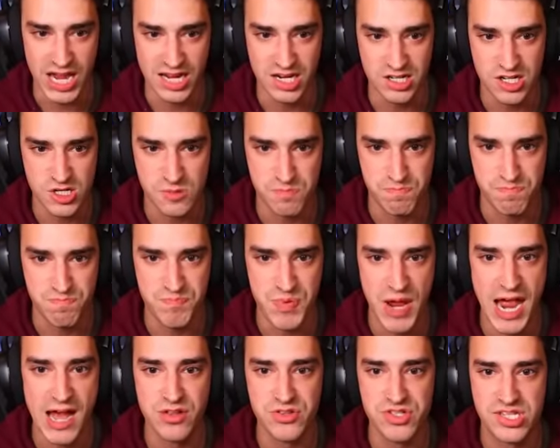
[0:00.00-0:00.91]
I can just
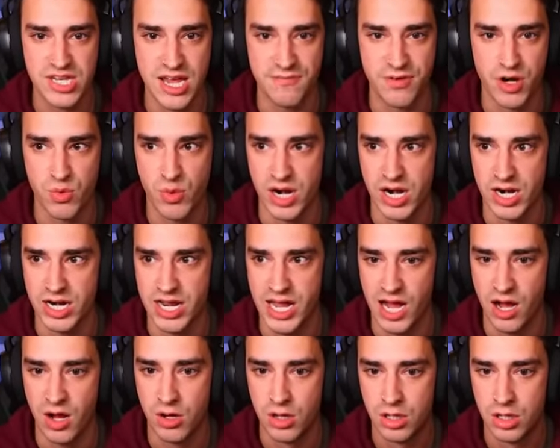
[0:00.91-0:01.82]
bounce everywhere
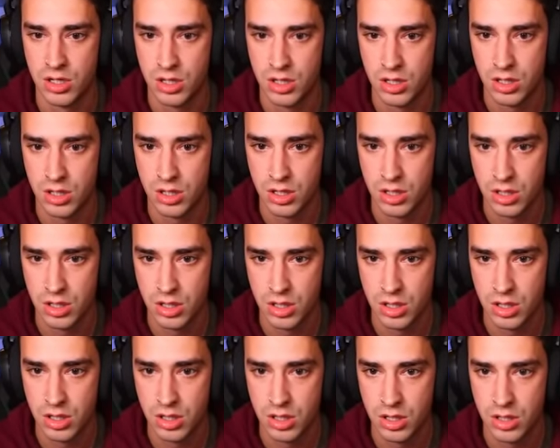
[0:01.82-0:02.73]
now.
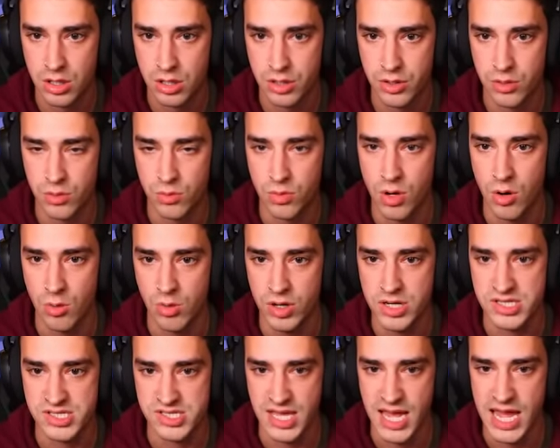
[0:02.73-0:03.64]
Whoa, what is